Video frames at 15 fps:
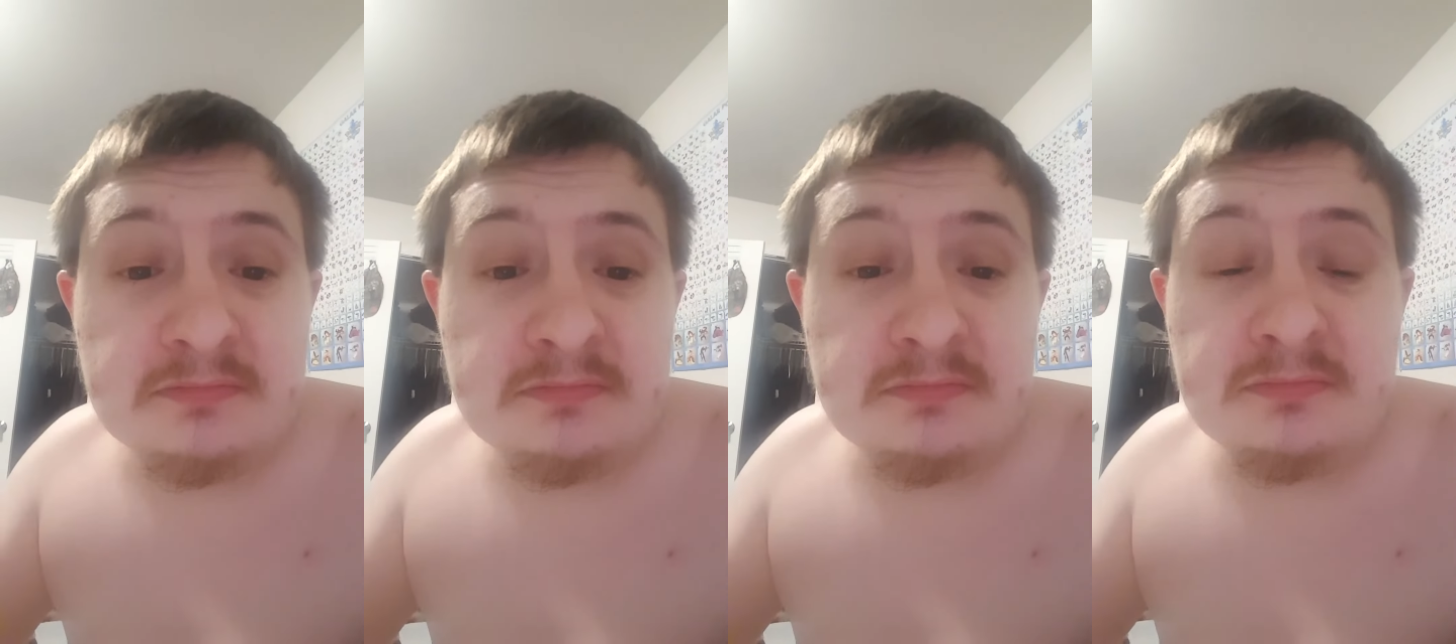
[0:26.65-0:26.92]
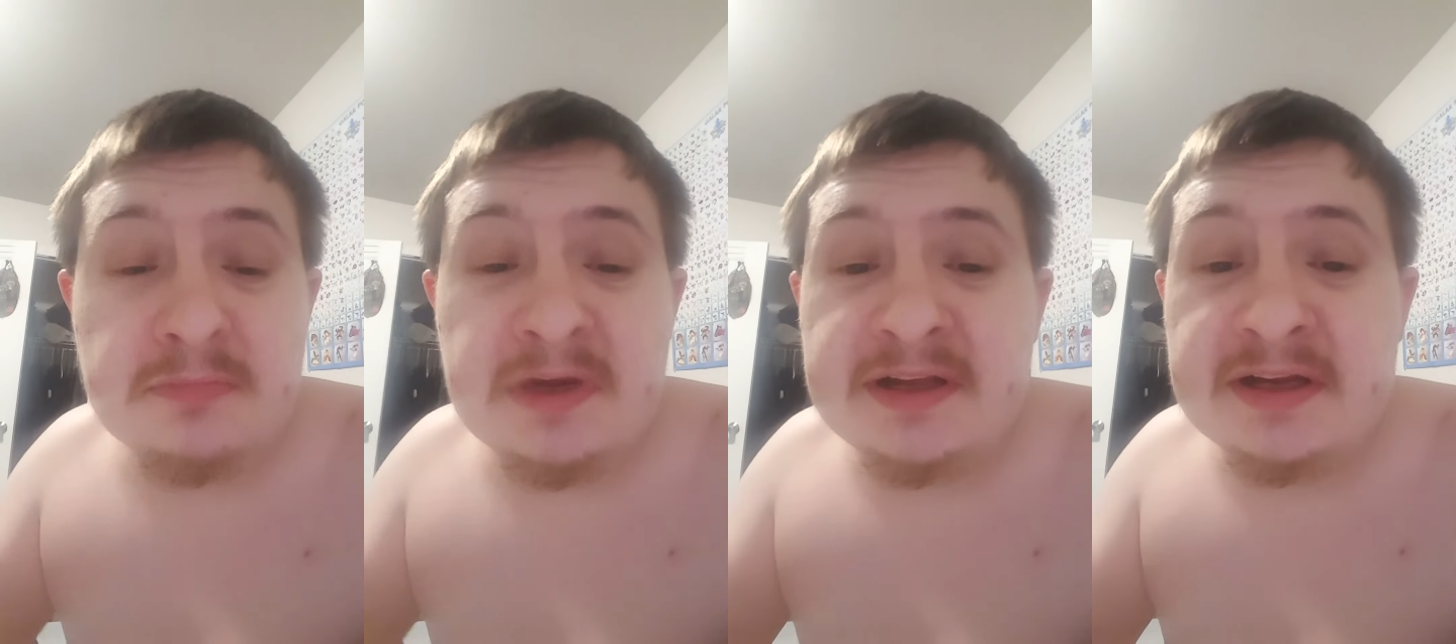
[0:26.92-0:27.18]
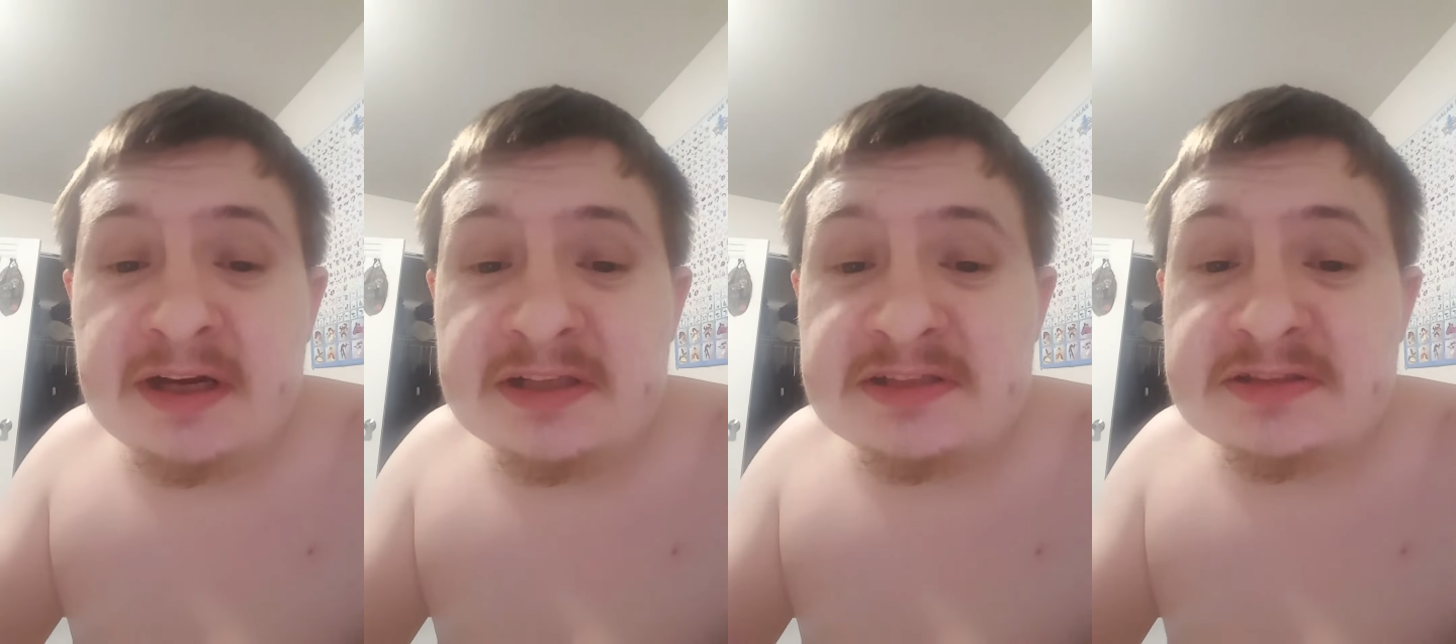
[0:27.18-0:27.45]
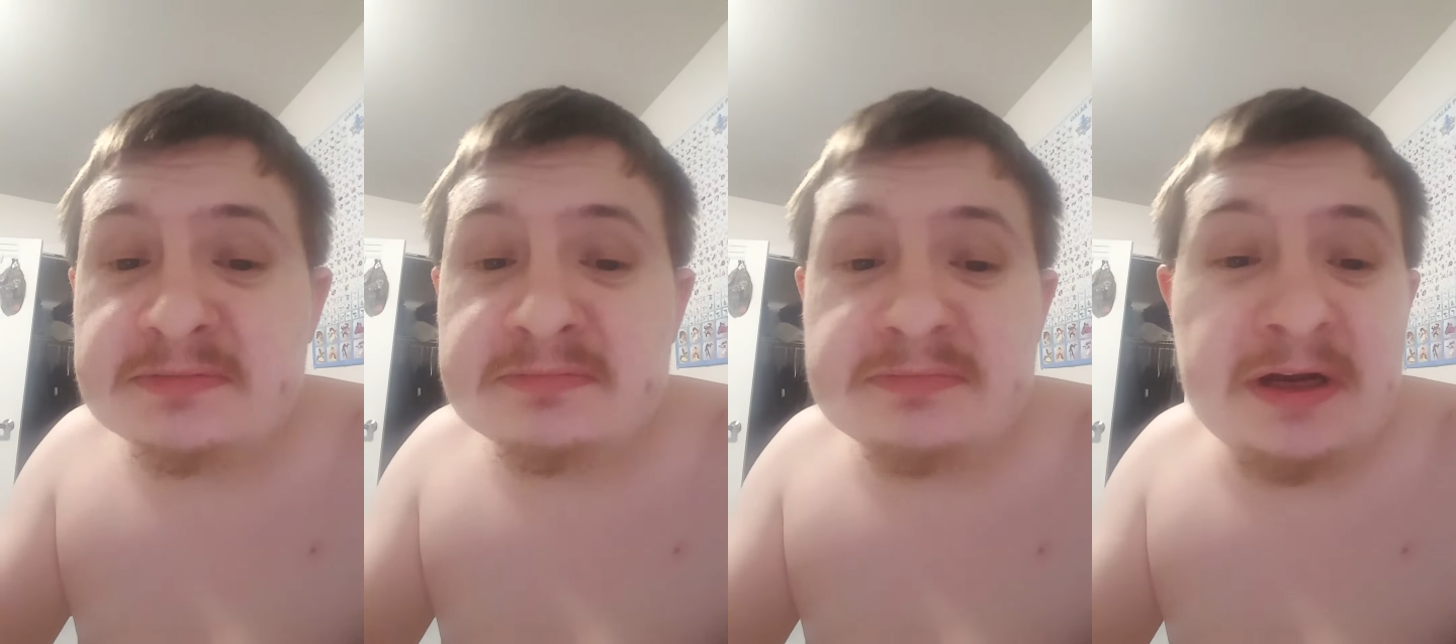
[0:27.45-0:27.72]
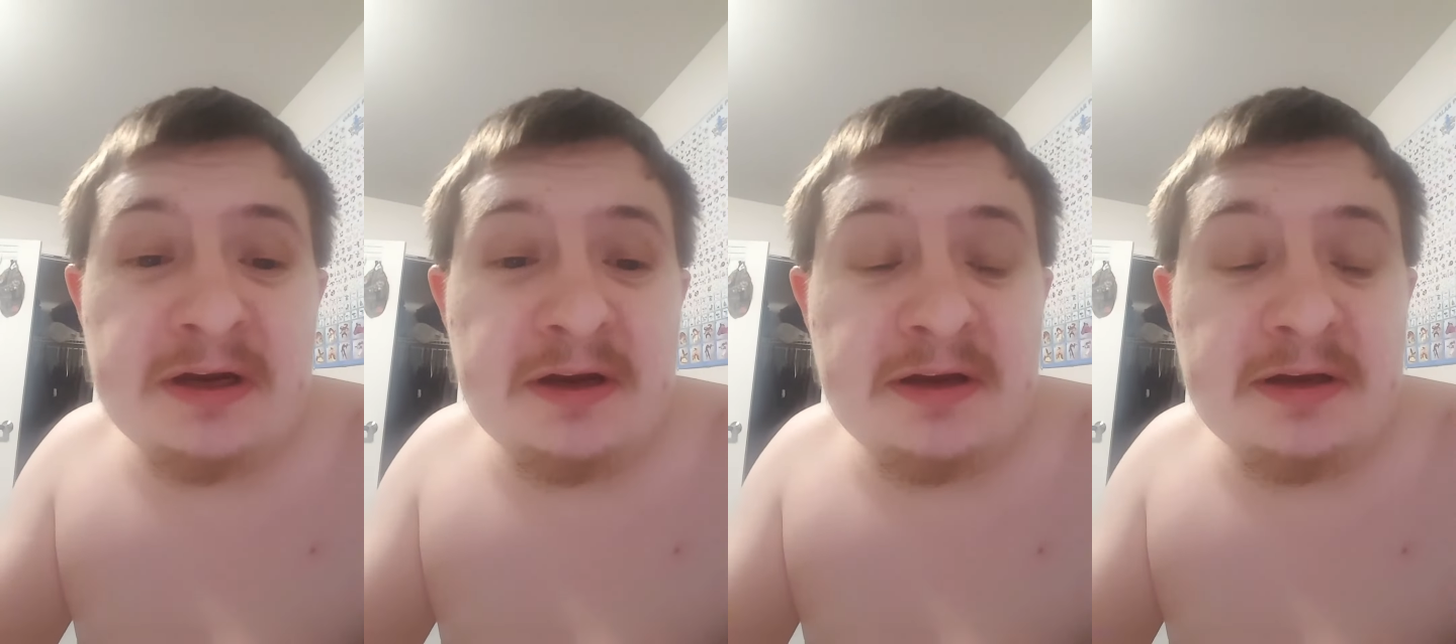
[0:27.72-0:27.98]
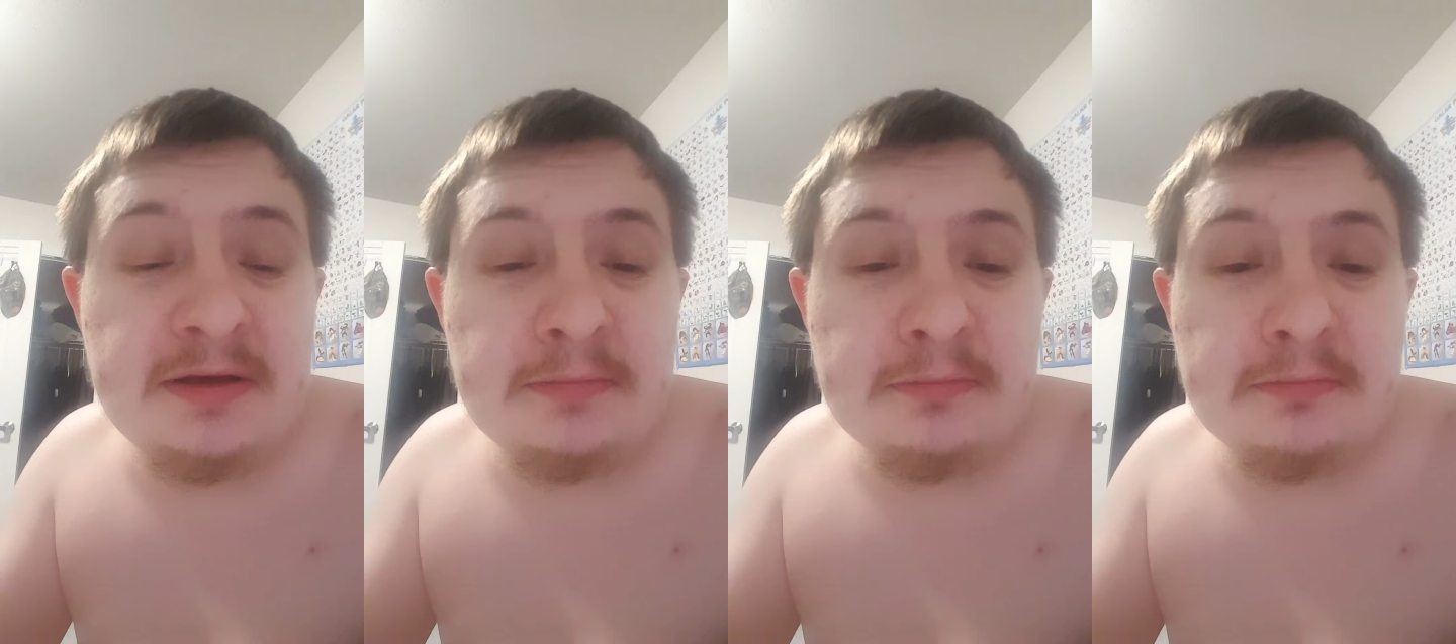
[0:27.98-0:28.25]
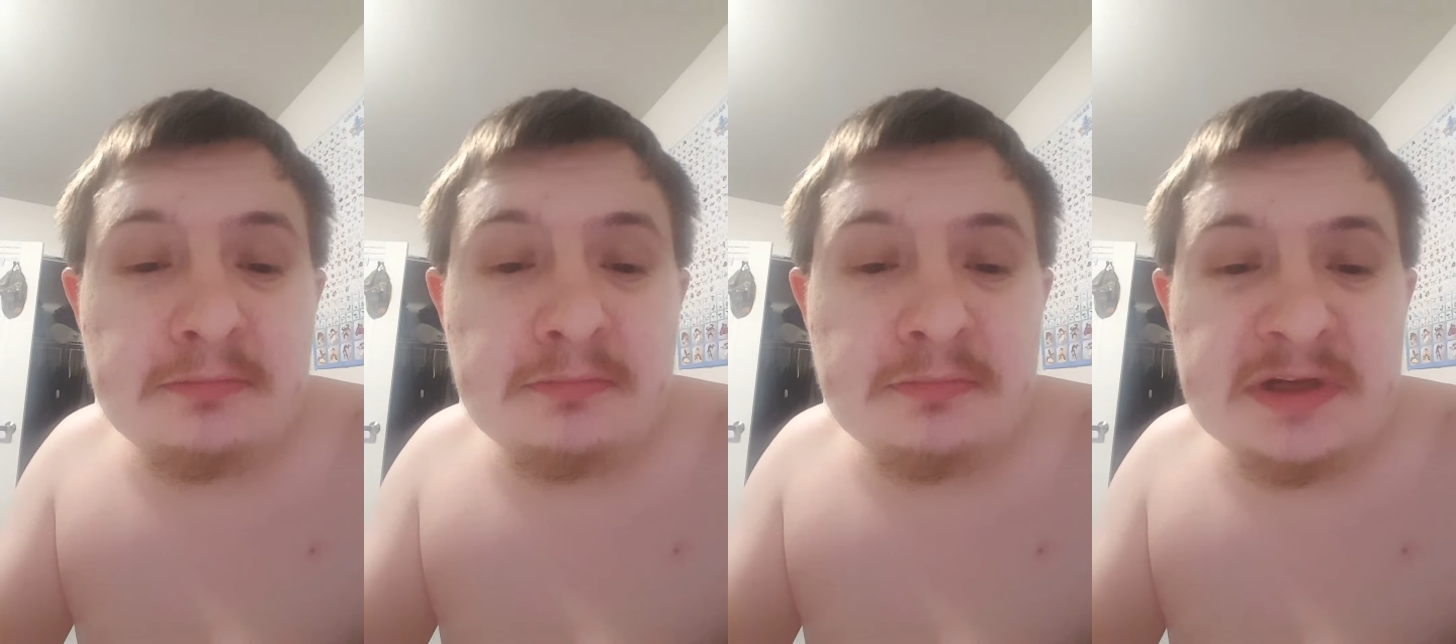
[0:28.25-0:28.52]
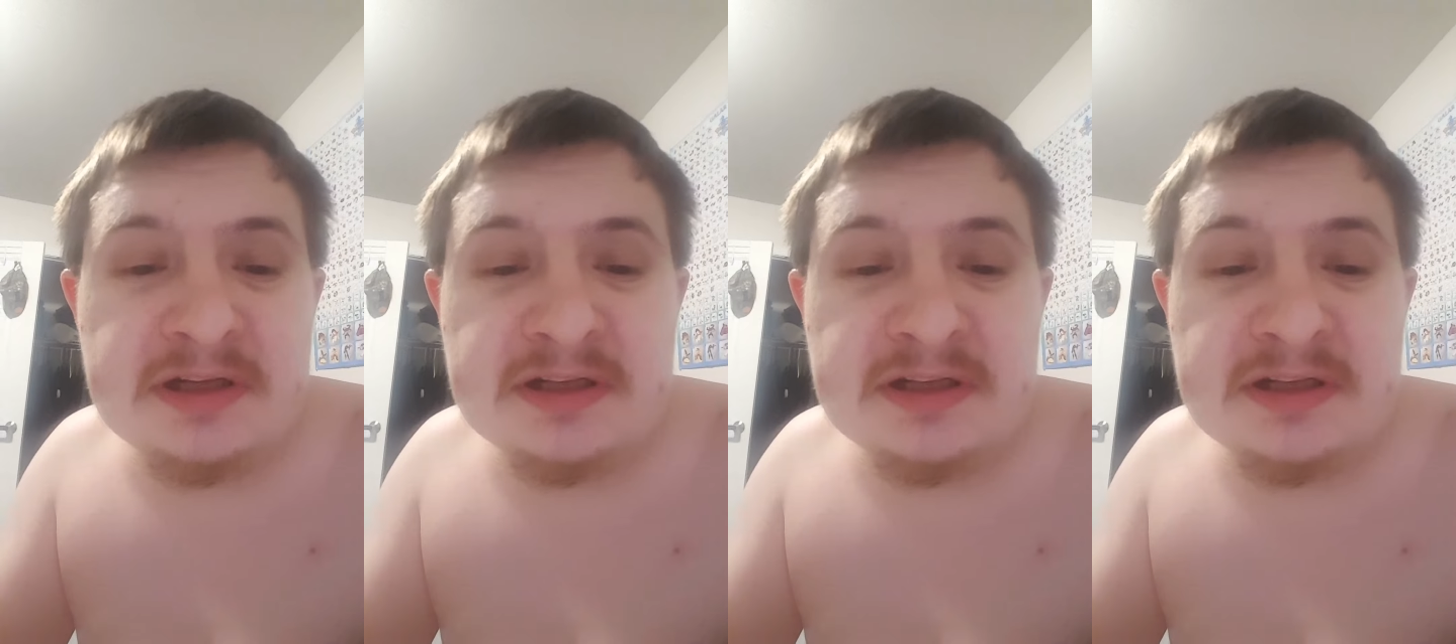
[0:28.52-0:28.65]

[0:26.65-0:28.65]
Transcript: My cousin married, my